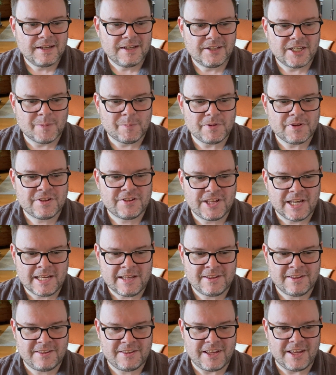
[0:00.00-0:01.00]
Number
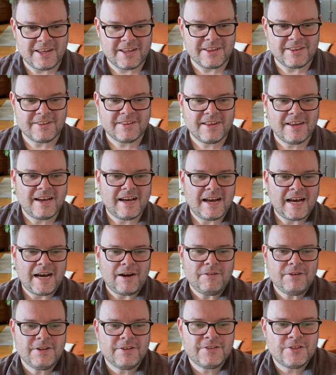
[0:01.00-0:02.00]
6 says,
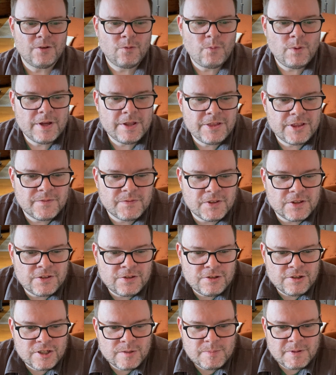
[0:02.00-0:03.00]
how does the width of the
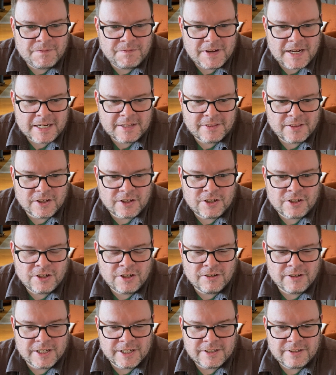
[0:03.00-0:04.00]
tube affect the
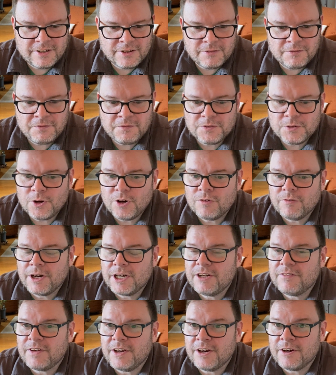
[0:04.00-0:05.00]
current, the flow
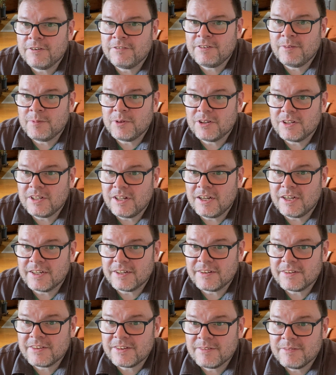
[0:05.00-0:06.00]
rate of air from your
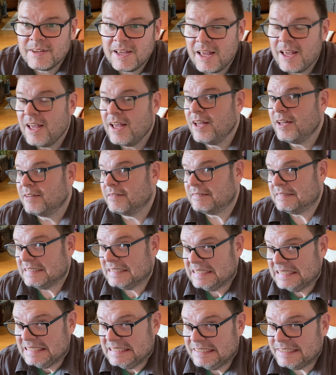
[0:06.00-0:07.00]
lungs? Well,
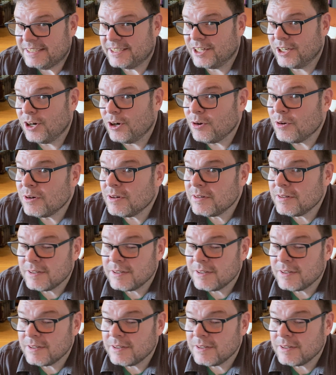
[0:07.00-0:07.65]
there you go.